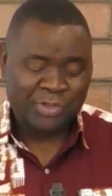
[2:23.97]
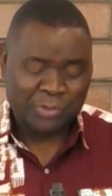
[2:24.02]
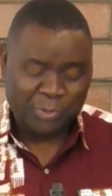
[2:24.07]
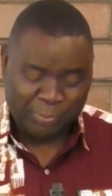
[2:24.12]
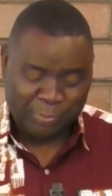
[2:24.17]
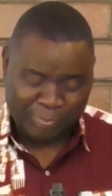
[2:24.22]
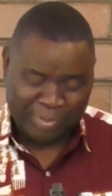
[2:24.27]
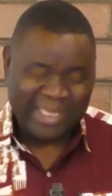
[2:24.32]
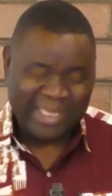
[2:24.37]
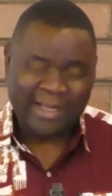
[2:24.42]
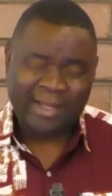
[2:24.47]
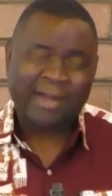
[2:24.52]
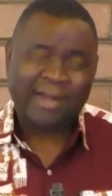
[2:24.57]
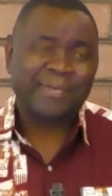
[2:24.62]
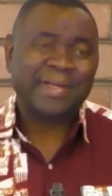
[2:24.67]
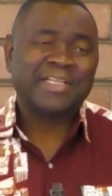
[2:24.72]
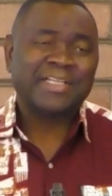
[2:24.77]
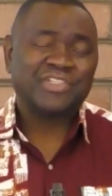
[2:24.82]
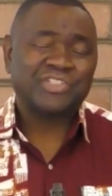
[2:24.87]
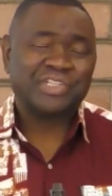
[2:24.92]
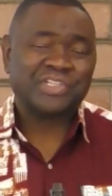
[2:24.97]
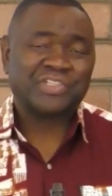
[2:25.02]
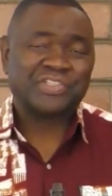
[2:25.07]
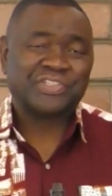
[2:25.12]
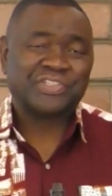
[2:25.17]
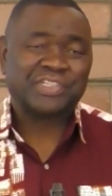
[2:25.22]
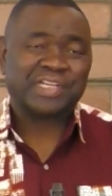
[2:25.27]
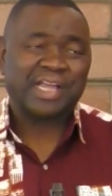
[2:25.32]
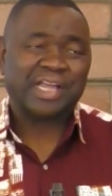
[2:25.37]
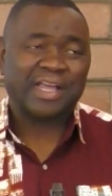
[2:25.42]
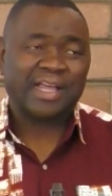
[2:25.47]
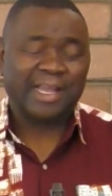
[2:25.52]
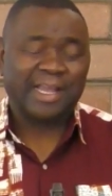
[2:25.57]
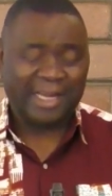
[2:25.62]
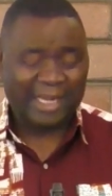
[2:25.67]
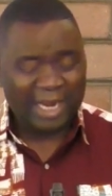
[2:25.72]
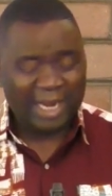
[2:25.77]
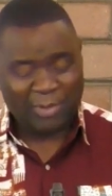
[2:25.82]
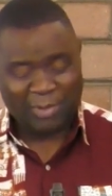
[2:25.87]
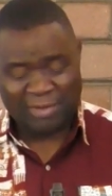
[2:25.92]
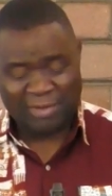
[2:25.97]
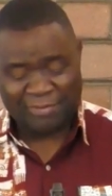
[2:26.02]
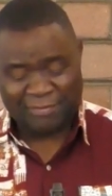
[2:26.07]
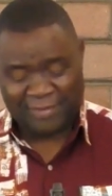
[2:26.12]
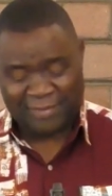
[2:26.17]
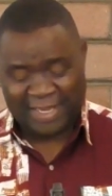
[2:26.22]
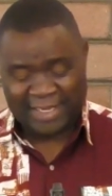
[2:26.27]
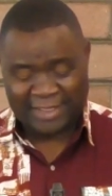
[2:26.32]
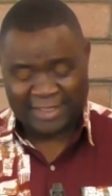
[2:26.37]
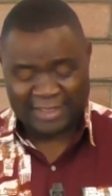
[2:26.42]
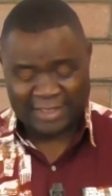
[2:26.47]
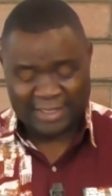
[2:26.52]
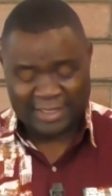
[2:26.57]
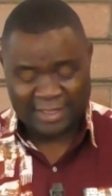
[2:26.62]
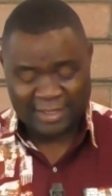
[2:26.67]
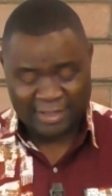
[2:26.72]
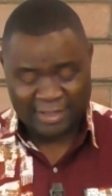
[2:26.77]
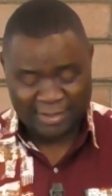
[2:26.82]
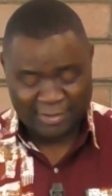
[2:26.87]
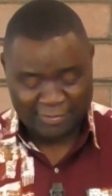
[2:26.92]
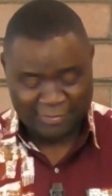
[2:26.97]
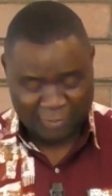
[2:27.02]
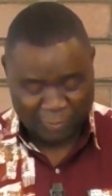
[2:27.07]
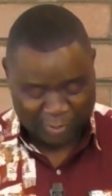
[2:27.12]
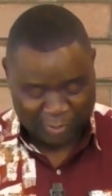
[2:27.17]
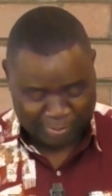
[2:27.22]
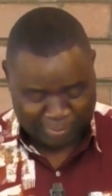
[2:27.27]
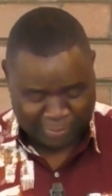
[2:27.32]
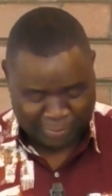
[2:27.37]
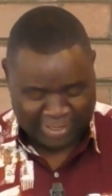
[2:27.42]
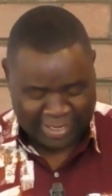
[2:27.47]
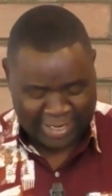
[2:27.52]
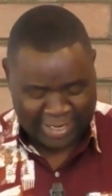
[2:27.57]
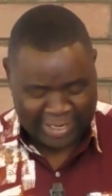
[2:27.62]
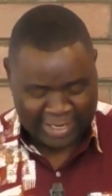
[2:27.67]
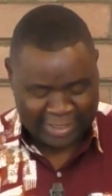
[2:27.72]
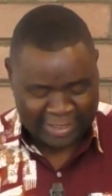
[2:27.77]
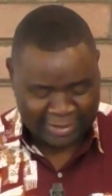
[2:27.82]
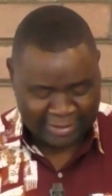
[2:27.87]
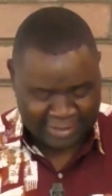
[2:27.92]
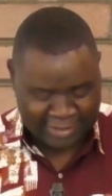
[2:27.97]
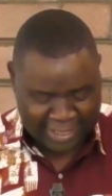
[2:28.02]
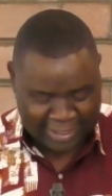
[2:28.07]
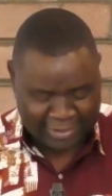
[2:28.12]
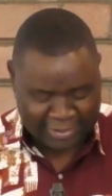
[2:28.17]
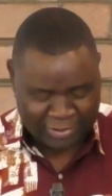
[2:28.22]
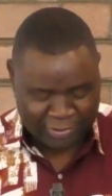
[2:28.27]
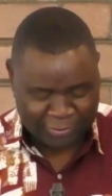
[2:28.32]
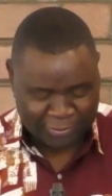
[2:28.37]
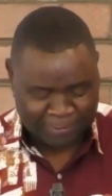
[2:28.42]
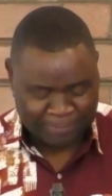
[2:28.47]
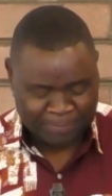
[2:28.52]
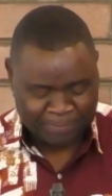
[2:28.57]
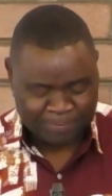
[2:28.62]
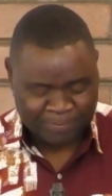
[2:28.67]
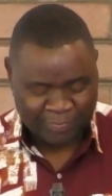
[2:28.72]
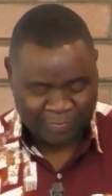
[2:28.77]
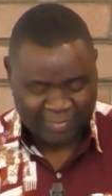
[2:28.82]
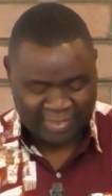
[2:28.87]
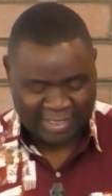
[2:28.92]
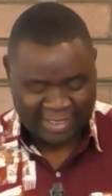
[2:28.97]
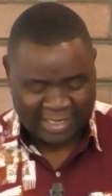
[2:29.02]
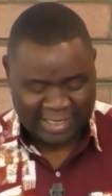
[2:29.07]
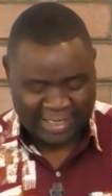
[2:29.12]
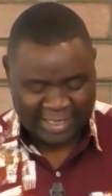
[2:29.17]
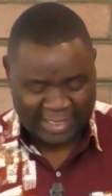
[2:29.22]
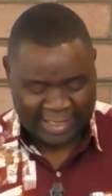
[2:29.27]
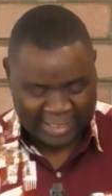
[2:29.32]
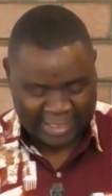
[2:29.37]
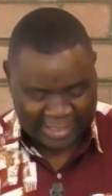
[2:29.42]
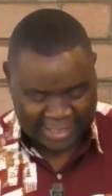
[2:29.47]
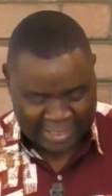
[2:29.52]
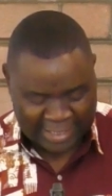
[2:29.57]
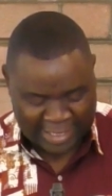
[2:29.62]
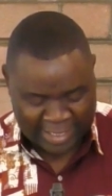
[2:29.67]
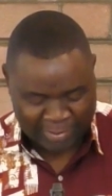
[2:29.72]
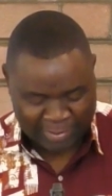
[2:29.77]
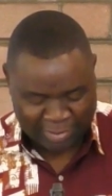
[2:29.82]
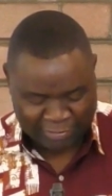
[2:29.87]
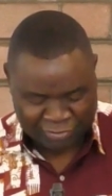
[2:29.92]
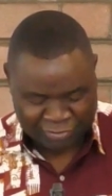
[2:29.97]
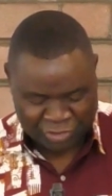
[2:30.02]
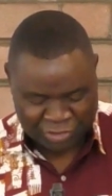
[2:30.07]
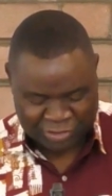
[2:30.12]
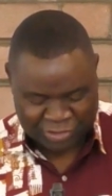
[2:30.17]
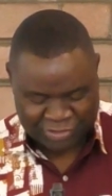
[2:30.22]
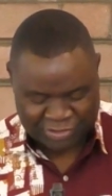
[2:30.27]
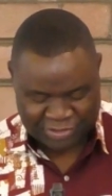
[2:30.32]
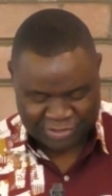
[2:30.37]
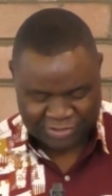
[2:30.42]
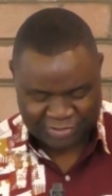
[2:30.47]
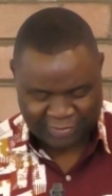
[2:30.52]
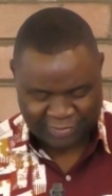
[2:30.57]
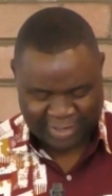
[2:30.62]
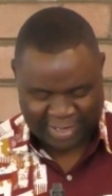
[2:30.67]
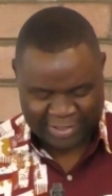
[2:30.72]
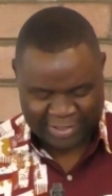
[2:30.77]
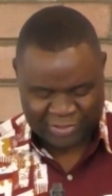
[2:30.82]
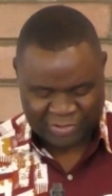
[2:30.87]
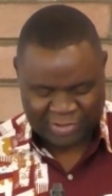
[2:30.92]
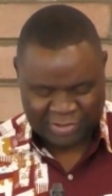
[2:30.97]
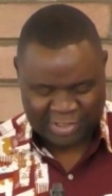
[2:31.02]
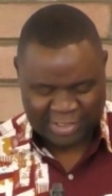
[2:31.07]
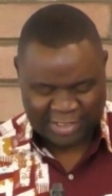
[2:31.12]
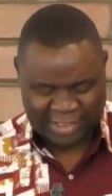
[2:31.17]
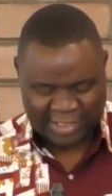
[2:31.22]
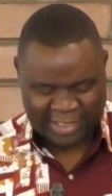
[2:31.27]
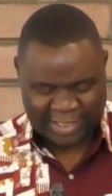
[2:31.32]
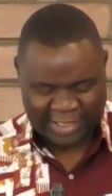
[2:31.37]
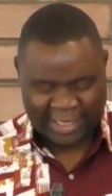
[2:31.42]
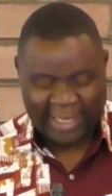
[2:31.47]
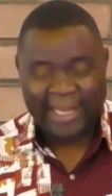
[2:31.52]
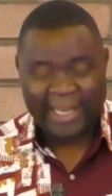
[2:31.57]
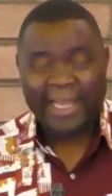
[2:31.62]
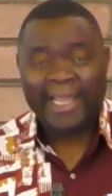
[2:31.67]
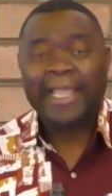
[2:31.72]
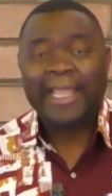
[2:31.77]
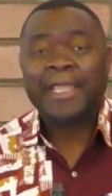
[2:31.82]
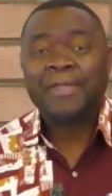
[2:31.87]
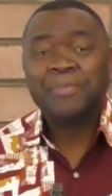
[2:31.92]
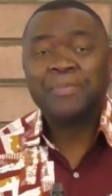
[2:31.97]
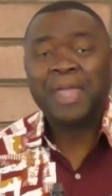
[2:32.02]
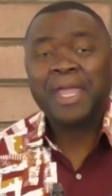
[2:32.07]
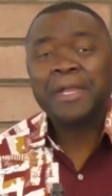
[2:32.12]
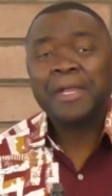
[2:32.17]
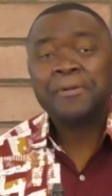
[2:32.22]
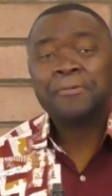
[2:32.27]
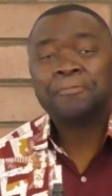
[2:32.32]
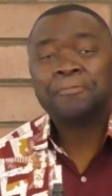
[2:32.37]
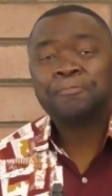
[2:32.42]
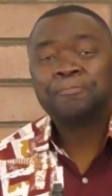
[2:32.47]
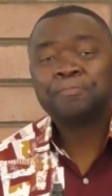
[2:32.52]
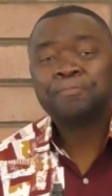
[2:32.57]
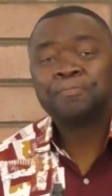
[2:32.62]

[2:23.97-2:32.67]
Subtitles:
to be courageous in our faith. For we pray and thank you in the name of Jesus Christ. Amen.